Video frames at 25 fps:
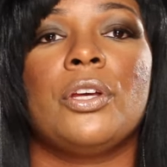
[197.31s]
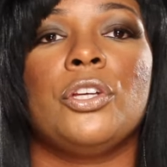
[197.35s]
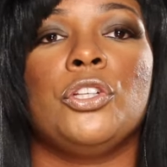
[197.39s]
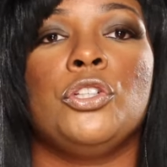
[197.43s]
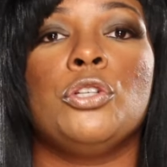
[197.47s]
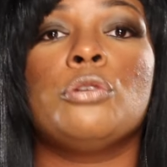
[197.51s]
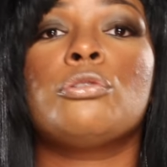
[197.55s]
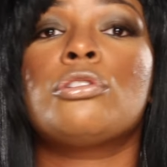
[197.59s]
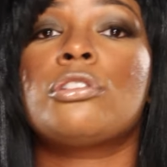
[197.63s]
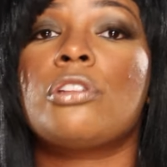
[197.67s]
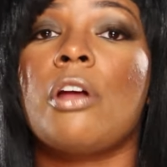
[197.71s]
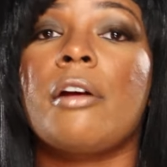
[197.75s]

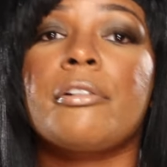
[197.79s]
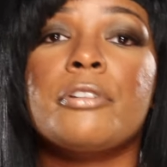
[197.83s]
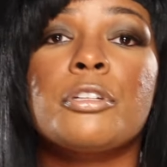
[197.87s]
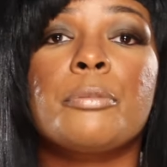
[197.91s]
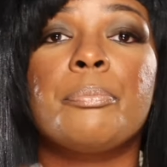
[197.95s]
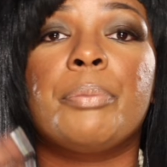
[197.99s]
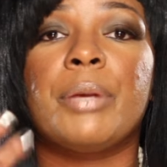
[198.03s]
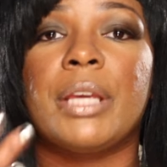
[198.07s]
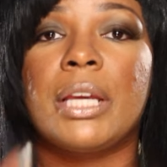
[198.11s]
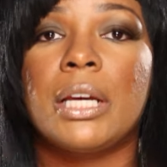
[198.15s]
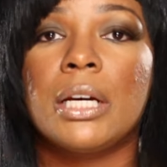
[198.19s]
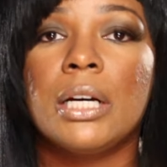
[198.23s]
you start to
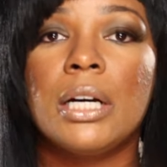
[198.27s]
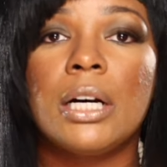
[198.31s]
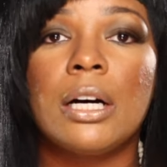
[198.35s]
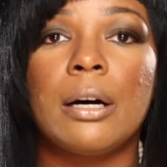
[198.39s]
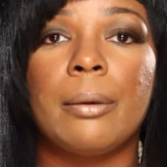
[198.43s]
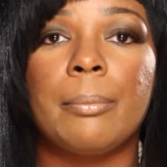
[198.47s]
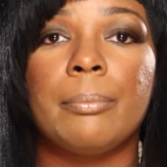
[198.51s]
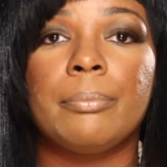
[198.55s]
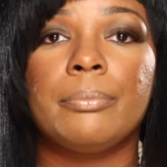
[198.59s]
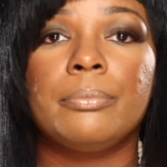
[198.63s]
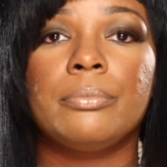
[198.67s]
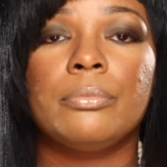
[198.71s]

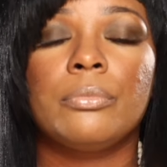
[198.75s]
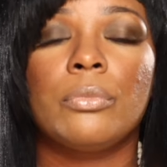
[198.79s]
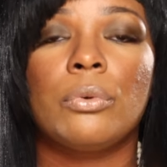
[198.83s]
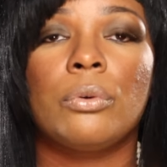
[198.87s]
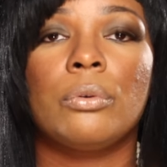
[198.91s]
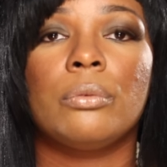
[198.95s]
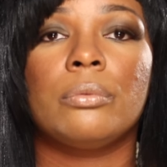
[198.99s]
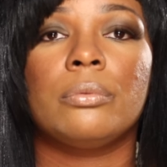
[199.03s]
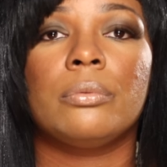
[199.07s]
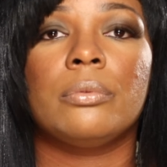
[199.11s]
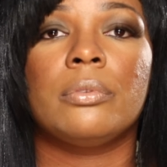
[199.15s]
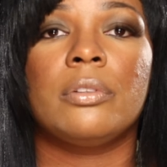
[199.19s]
become
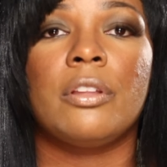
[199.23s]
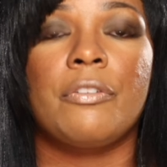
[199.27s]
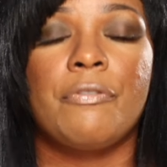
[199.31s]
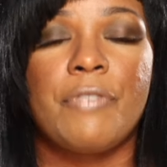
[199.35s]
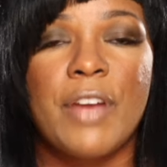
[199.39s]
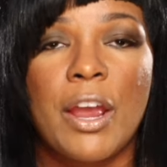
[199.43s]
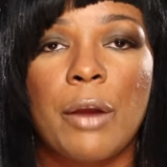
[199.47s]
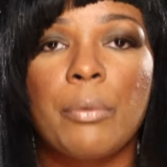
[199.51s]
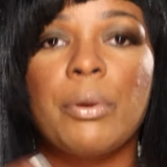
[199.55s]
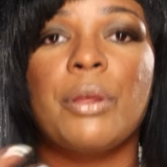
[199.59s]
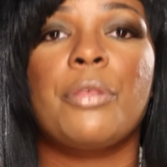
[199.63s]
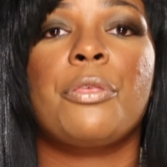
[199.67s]
the
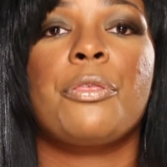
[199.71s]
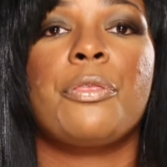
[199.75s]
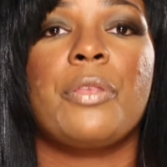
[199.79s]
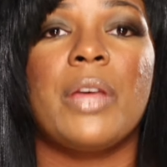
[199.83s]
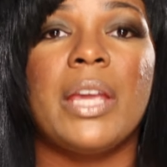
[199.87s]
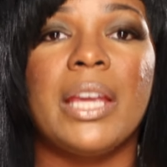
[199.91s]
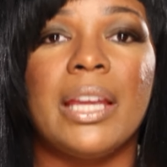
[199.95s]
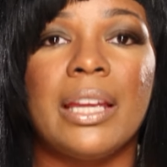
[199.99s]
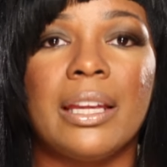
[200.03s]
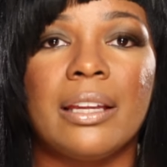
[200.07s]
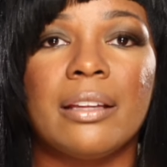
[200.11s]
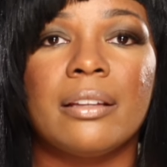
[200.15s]
very
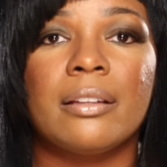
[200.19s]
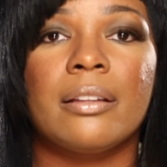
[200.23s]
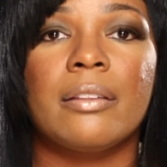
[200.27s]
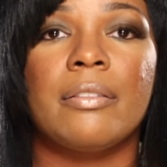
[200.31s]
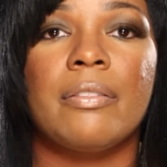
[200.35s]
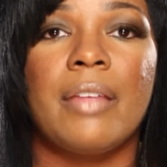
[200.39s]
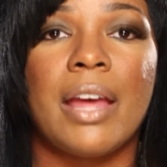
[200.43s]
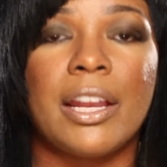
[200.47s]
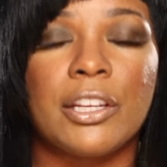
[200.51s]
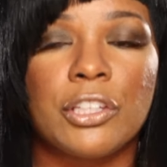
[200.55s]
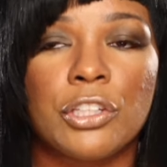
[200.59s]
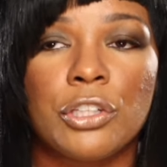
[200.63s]
thing
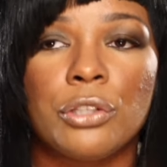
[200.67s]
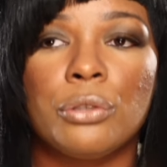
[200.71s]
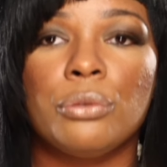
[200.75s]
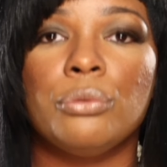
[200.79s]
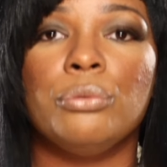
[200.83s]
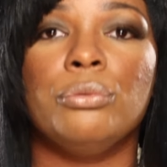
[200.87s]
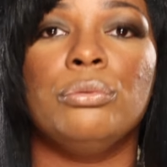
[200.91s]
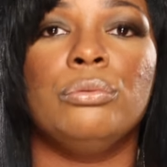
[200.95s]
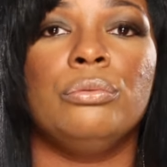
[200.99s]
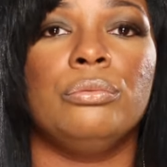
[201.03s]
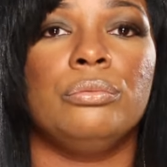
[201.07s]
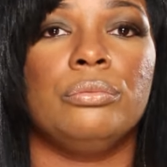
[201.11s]
that
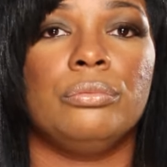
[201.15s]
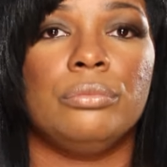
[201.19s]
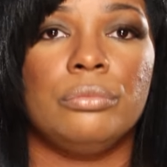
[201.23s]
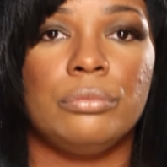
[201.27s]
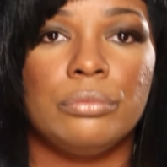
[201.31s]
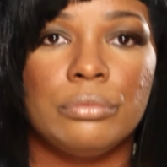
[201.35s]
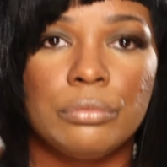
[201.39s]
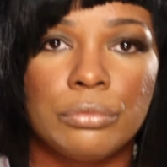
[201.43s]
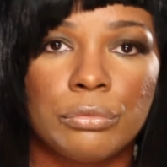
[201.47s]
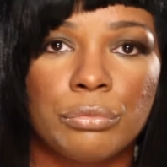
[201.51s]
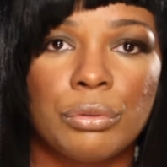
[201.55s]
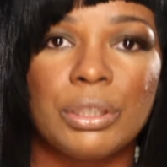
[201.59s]
you
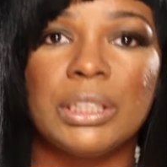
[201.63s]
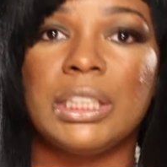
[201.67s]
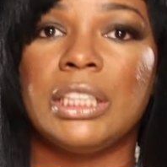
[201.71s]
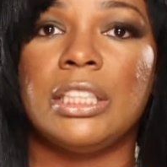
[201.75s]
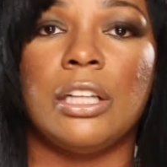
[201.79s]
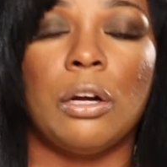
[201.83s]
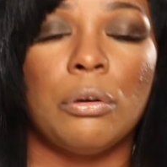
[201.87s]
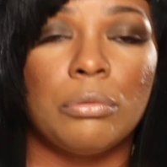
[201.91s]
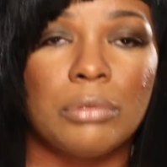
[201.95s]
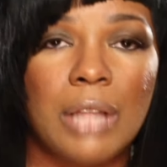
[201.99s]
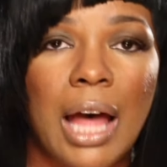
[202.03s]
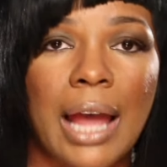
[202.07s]
really
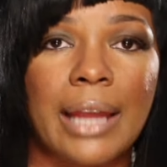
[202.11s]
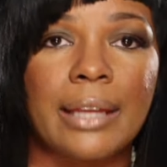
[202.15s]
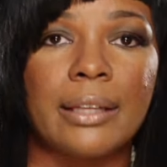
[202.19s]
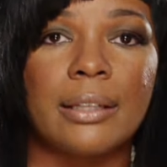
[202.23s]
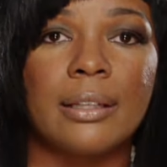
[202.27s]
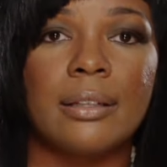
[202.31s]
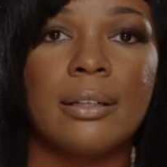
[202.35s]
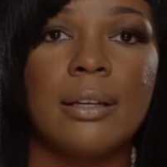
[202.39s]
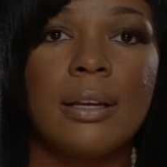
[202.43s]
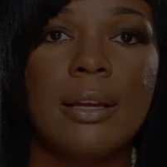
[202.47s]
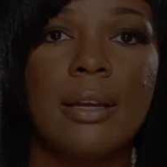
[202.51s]
don't like.